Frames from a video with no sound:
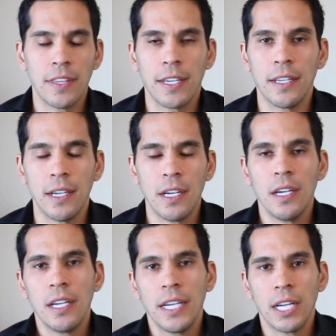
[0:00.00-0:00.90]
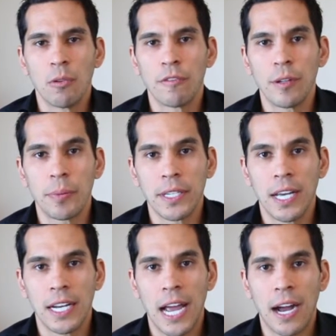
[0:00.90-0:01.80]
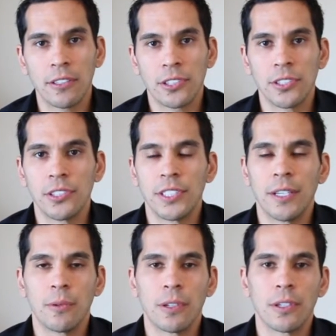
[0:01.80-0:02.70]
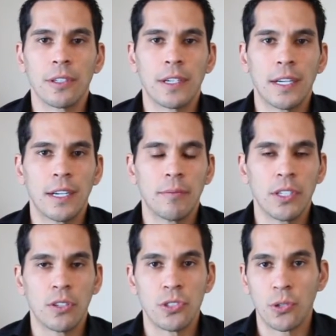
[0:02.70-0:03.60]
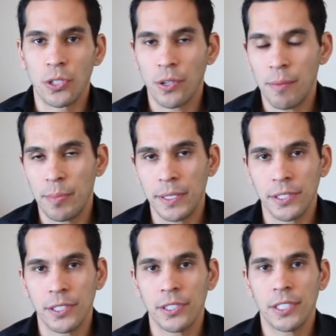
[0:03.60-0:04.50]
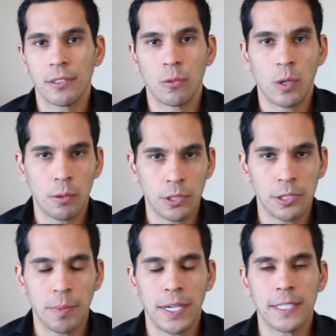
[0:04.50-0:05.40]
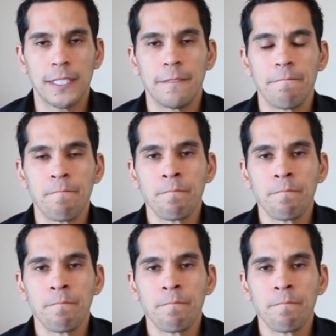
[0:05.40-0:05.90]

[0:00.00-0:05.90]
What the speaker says: They were flipping a lot of houses. They were doing great business. They were well respected.